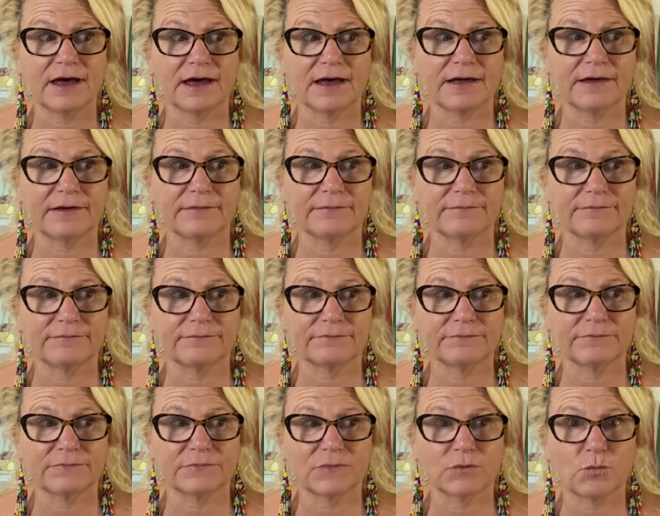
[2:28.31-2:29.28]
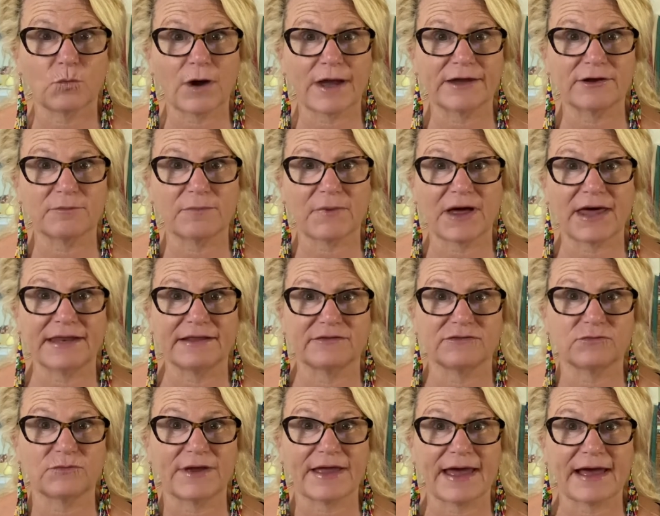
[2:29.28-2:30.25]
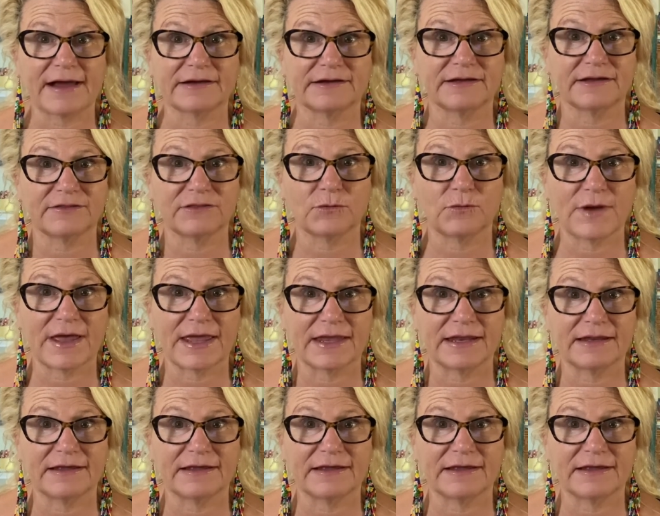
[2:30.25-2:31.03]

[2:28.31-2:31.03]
and why your body's reacting the way it